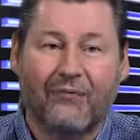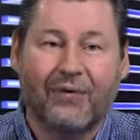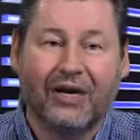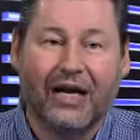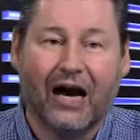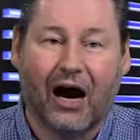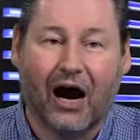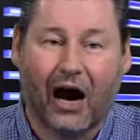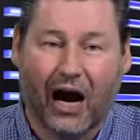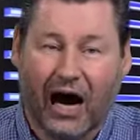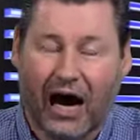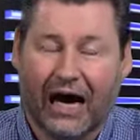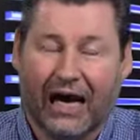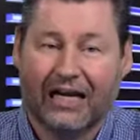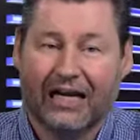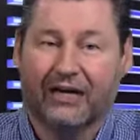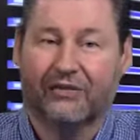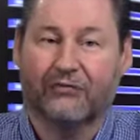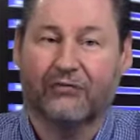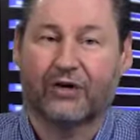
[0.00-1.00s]
We
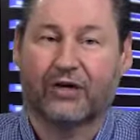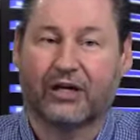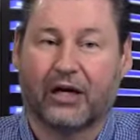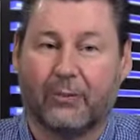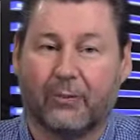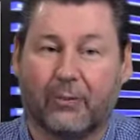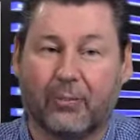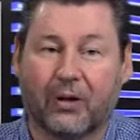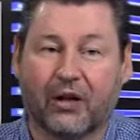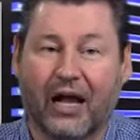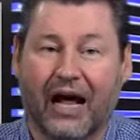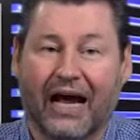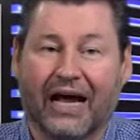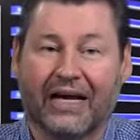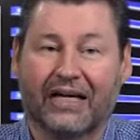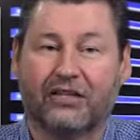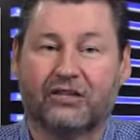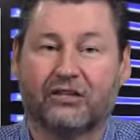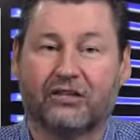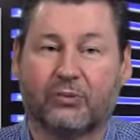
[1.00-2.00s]
audit for
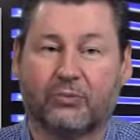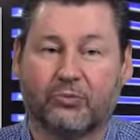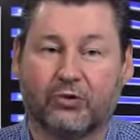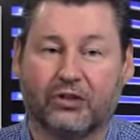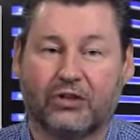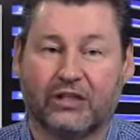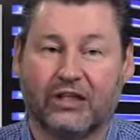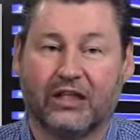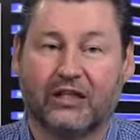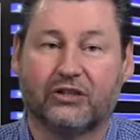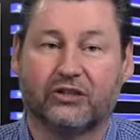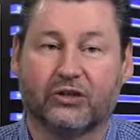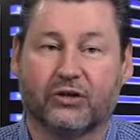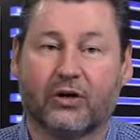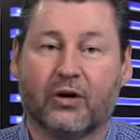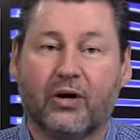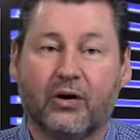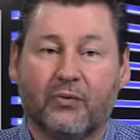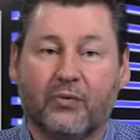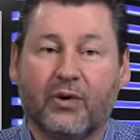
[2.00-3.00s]
compliance to procedure.
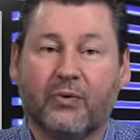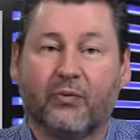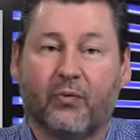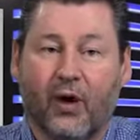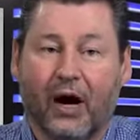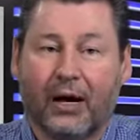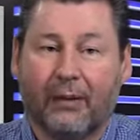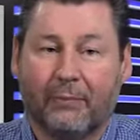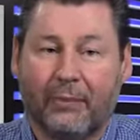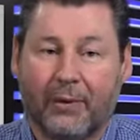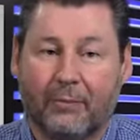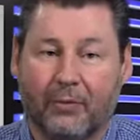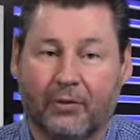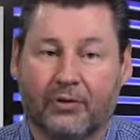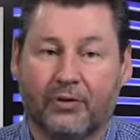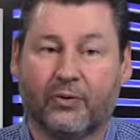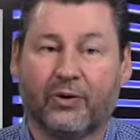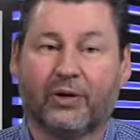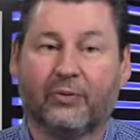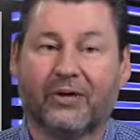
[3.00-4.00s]
We want
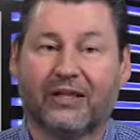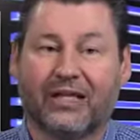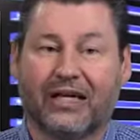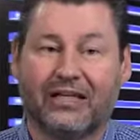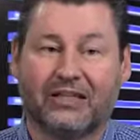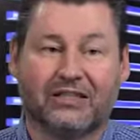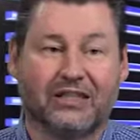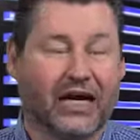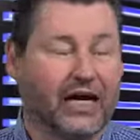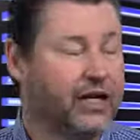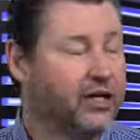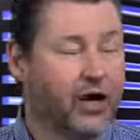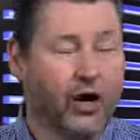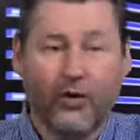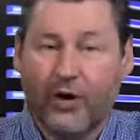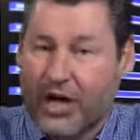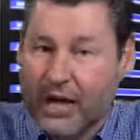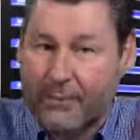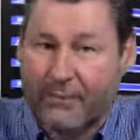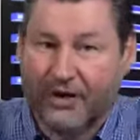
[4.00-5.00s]
people doing what they say.
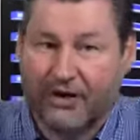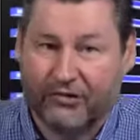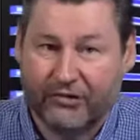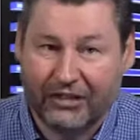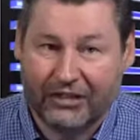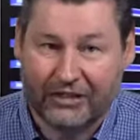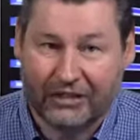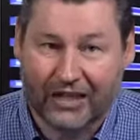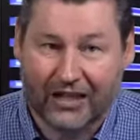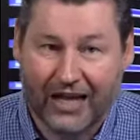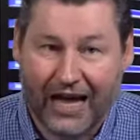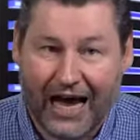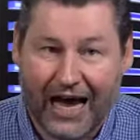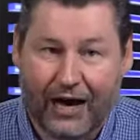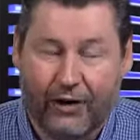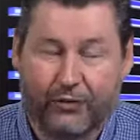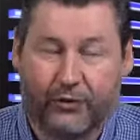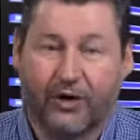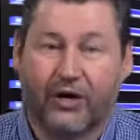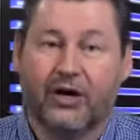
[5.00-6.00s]
No hypocrites
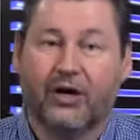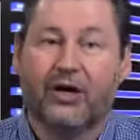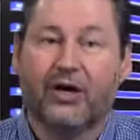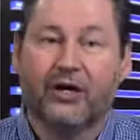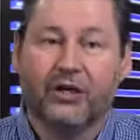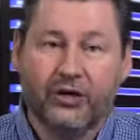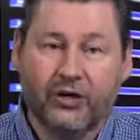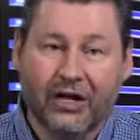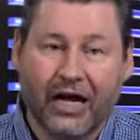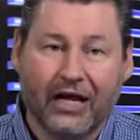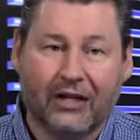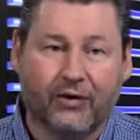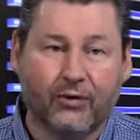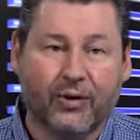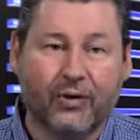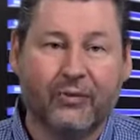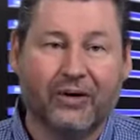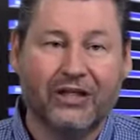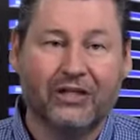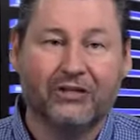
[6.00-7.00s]
allowed. You're not
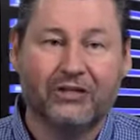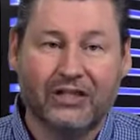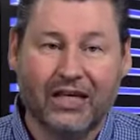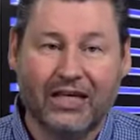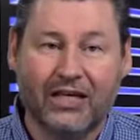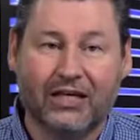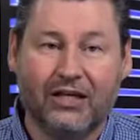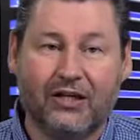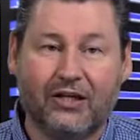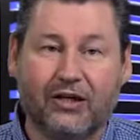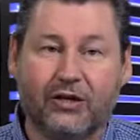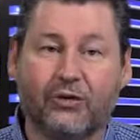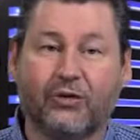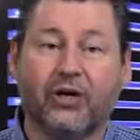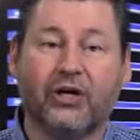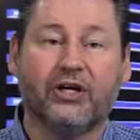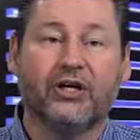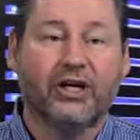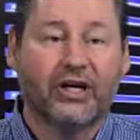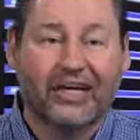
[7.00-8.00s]
doing what you say you
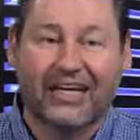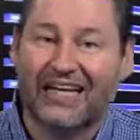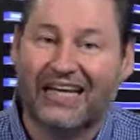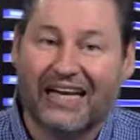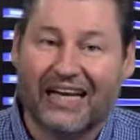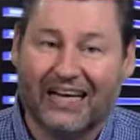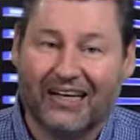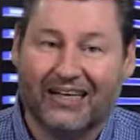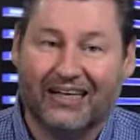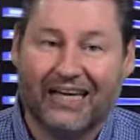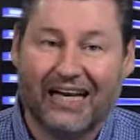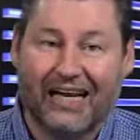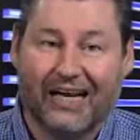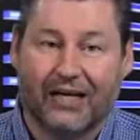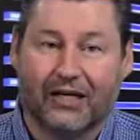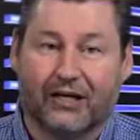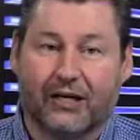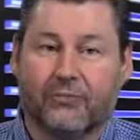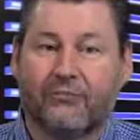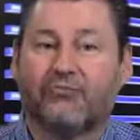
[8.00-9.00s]
do, you're going to get
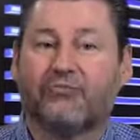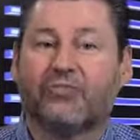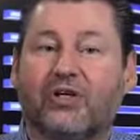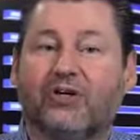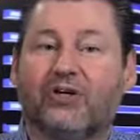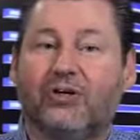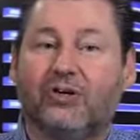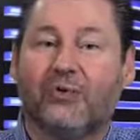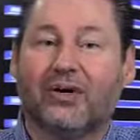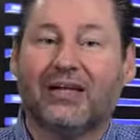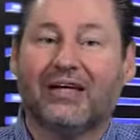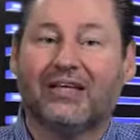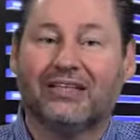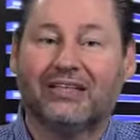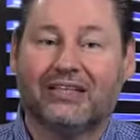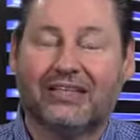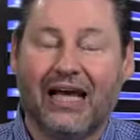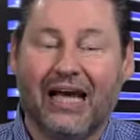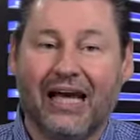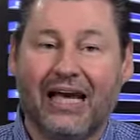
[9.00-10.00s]
dinged. You do what
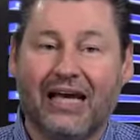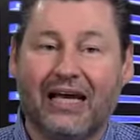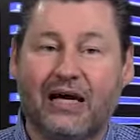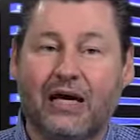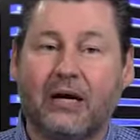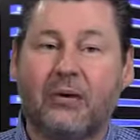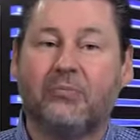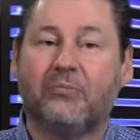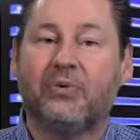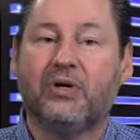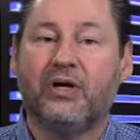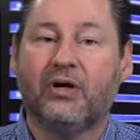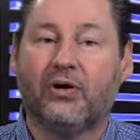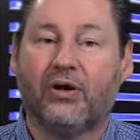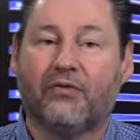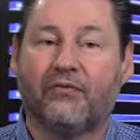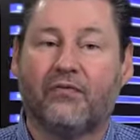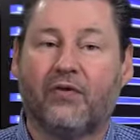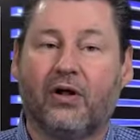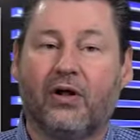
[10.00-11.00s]
you say,
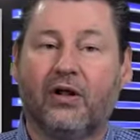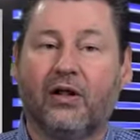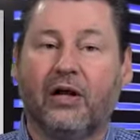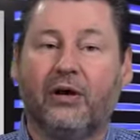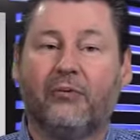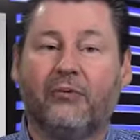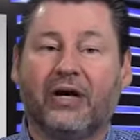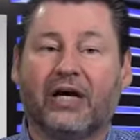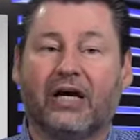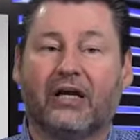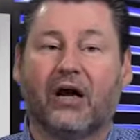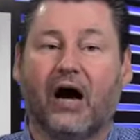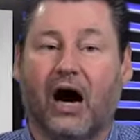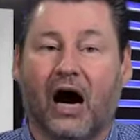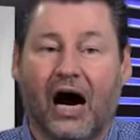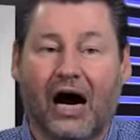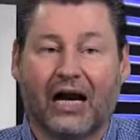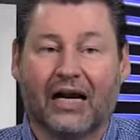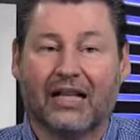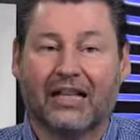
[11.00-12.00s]
beautiful. We can
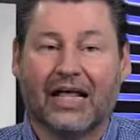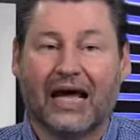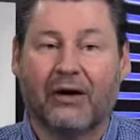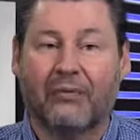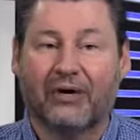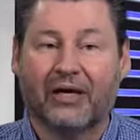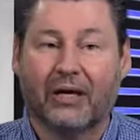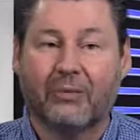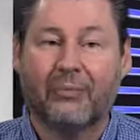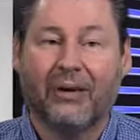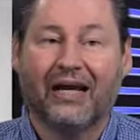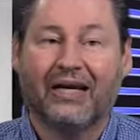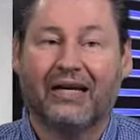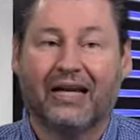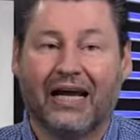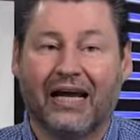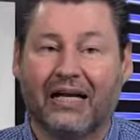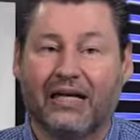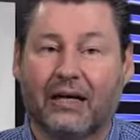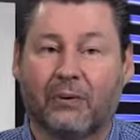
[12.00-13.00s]
audit that. We can
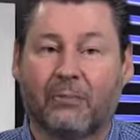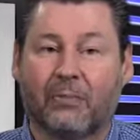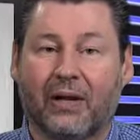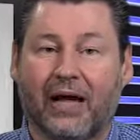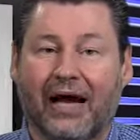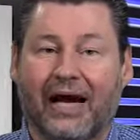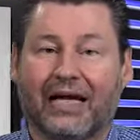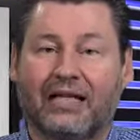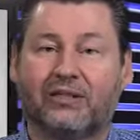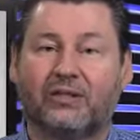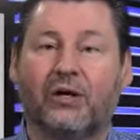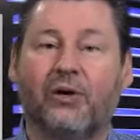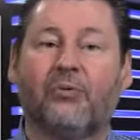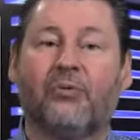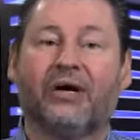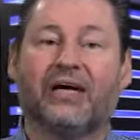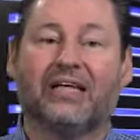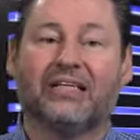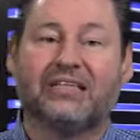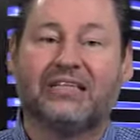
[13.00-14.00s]
maintain compliance.
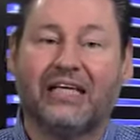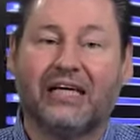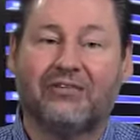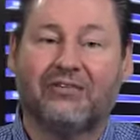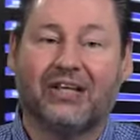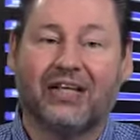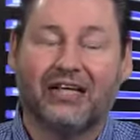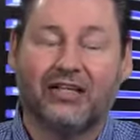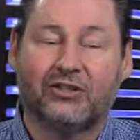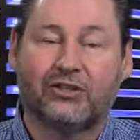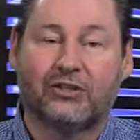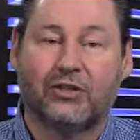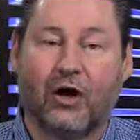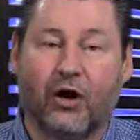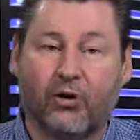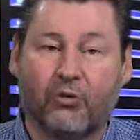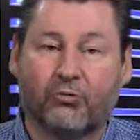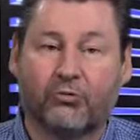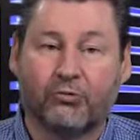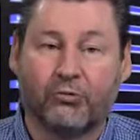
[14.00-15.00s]
We can see if things
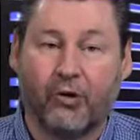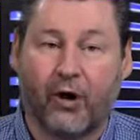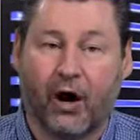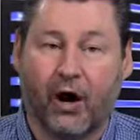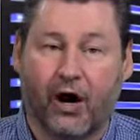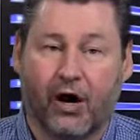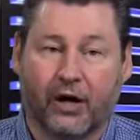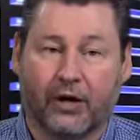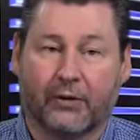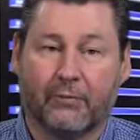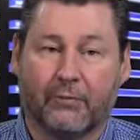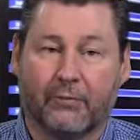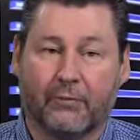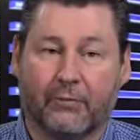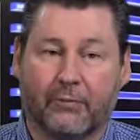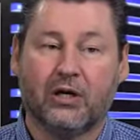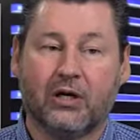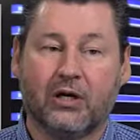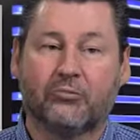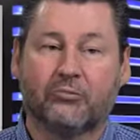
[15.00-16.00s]
go wrong.
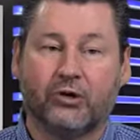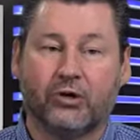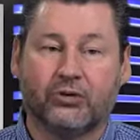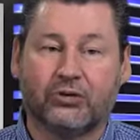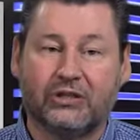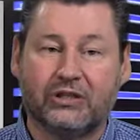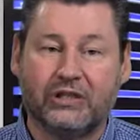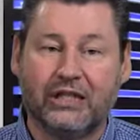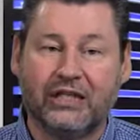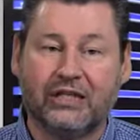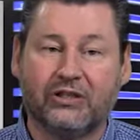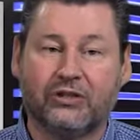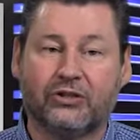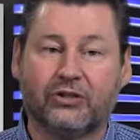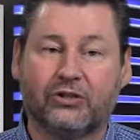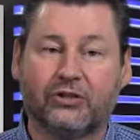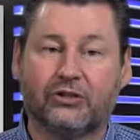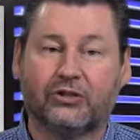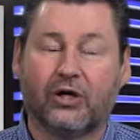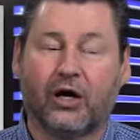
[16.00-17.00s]

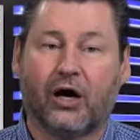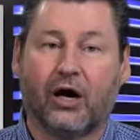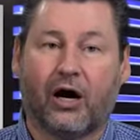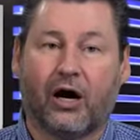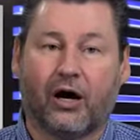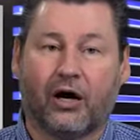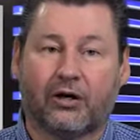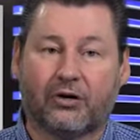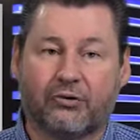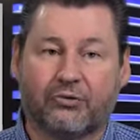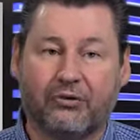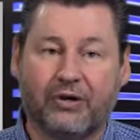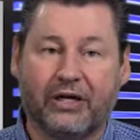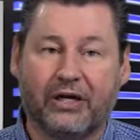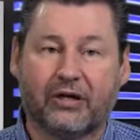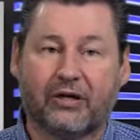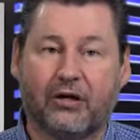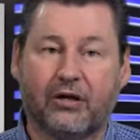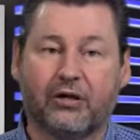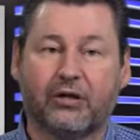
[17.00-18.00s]
Procedures are
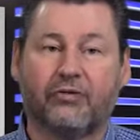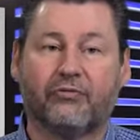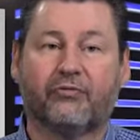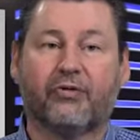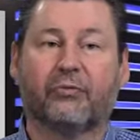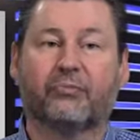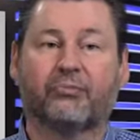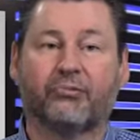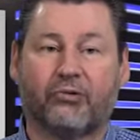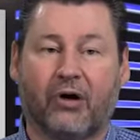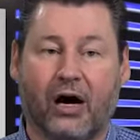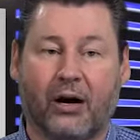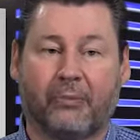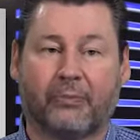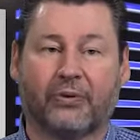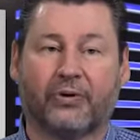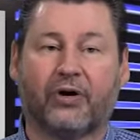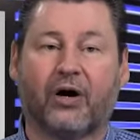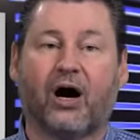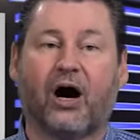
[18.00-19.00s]
critical for
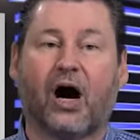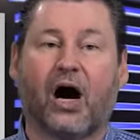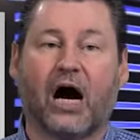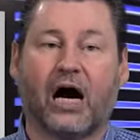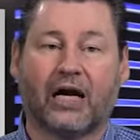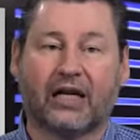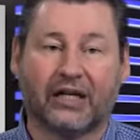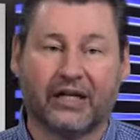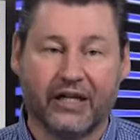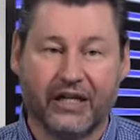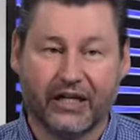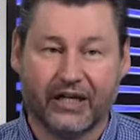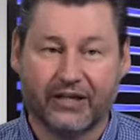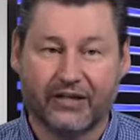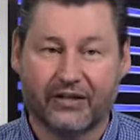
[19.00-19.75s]
proper auditing.